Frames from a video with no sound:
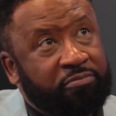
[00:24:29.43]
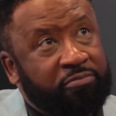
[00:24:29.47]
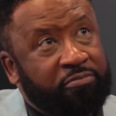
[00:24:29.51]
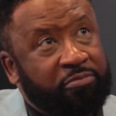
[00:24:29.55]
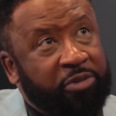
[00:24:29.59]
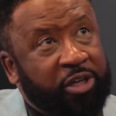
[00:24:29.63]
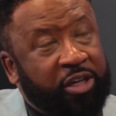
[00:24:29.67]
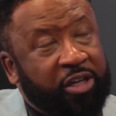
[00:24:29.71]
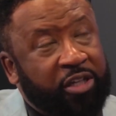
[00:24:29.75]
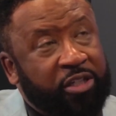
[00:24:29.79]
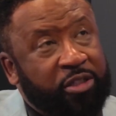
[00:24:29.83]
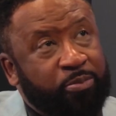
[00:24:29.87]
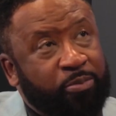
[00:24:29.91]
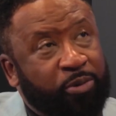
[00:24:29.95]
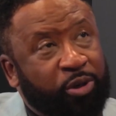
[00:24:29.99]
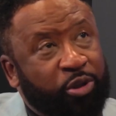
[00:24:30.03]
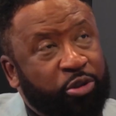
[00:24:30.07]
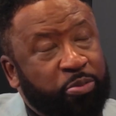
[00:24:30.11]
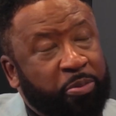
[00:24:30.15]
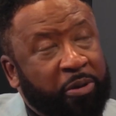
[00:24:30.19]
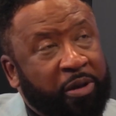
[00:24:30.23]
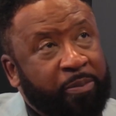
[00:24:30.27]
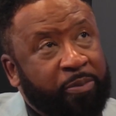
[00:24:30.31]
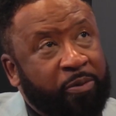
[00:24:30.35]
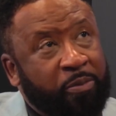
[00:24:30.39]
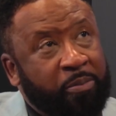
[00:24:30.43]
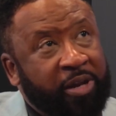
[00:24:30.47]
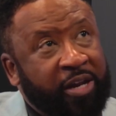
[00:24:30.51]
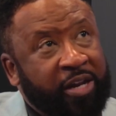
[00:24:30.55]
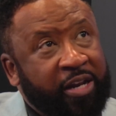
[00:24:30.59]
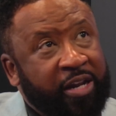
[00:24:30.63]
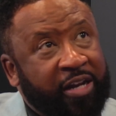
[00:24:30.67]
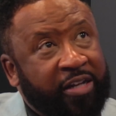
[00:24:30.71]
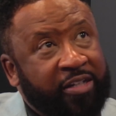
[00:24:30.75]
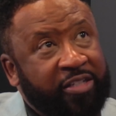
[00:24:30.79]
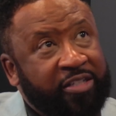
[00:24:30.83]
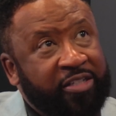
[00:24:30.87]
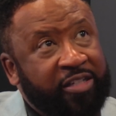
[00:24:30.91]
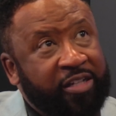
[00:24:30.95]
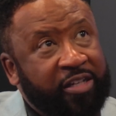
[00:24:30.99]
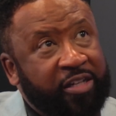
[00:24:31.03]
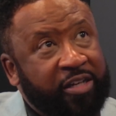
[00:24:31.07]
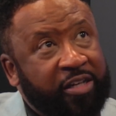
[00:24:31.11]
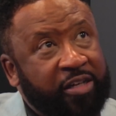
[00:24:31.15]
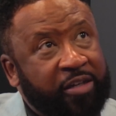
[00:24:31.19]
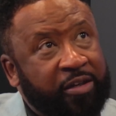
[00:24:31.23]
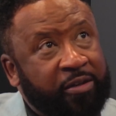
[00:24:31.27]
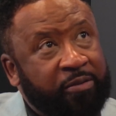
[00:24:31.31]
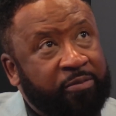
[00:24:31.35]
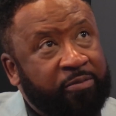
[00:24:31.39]
because most people may not see
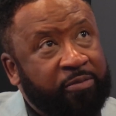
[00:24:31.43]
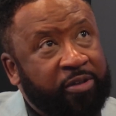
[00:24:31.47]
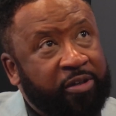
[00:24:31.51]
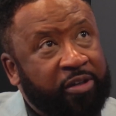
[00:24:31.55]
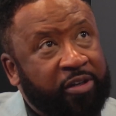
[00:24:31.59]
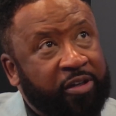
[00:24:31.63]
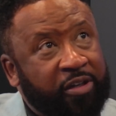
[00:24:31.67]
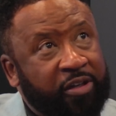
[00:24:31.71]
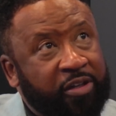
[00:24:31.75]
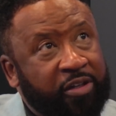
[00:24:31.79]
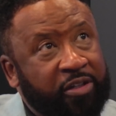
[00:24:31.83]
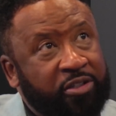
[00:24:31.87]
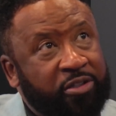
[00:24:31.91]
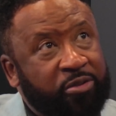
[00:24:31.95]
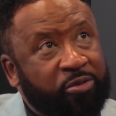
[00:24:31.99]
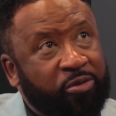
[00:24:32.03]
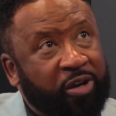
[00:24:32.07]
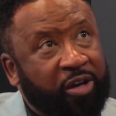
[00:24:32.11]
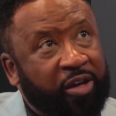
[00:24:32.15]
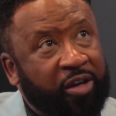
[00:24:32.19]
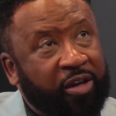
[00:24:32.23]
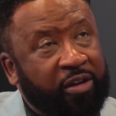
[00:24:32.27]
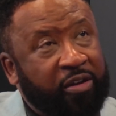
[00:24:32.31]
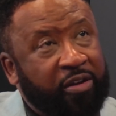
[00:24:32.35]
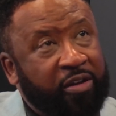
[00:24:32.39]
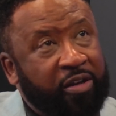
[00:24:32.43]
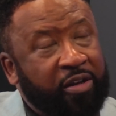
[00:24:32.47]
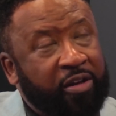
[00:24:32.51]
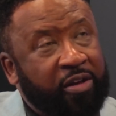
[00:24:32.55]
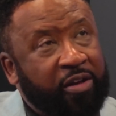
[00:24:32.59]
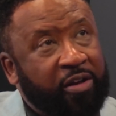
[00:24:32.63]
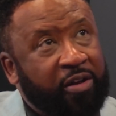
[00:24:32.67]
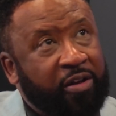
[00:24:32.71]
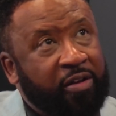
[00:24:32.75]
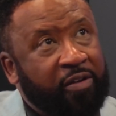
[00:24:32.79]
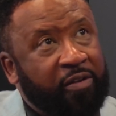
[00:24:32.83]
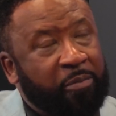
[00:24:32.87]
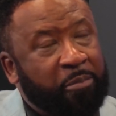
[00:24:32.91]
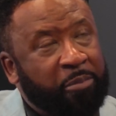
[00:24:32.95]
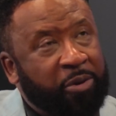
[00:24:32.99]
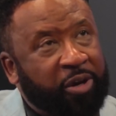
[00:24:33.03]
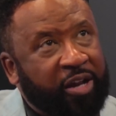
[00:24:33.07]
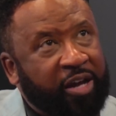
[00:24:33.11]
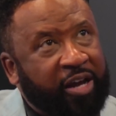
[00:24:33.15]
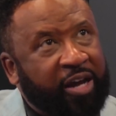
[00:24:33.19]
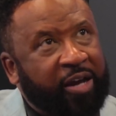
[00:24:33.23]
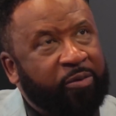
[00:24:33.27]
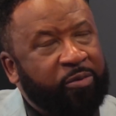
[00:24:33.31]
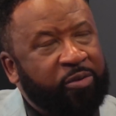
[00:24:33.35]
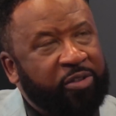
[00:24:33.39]
him in this way. But
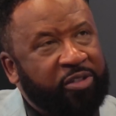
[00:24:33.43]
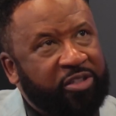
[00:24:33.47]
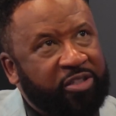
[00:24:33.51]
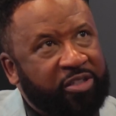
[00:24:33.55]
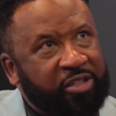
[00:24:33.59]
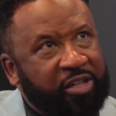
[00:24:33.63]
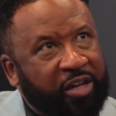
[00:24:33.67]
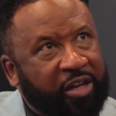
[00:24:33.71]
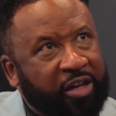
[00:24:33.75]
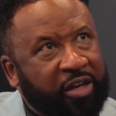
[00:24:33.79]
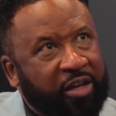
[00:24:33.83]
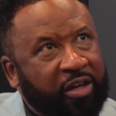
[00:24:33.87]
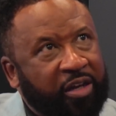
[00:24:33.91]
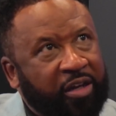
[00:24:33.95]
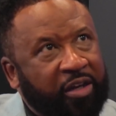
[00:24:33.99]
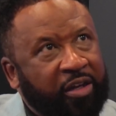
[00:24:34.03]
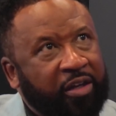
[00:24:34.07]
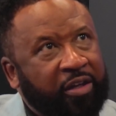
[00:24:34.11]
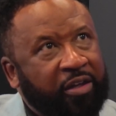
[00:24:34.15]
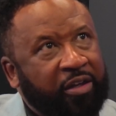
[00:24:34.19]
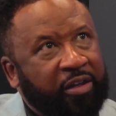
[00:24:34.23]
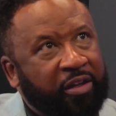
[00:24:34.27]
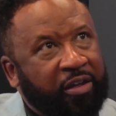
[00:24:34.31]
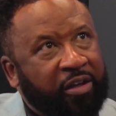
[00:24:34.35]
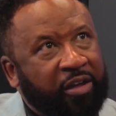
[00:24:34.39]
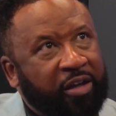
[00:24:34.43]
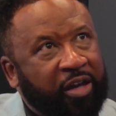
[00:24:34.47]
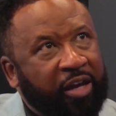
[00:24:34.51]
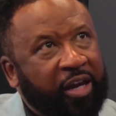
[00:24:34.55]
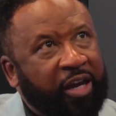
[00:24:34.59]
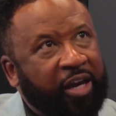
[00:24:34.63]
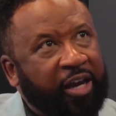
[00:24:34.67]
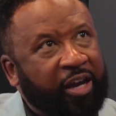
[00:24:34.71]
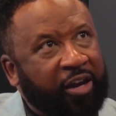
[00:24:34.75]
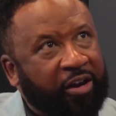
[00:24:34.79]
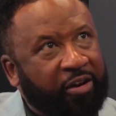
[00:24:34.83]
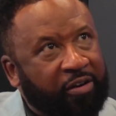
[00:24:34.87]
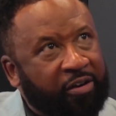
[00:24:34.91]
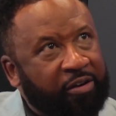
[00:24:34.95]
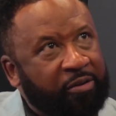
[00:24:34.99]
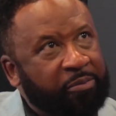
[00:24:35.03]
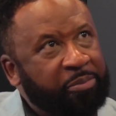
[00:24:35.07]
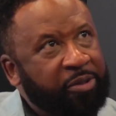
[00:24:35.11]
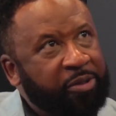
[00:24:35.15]
I would say Aaron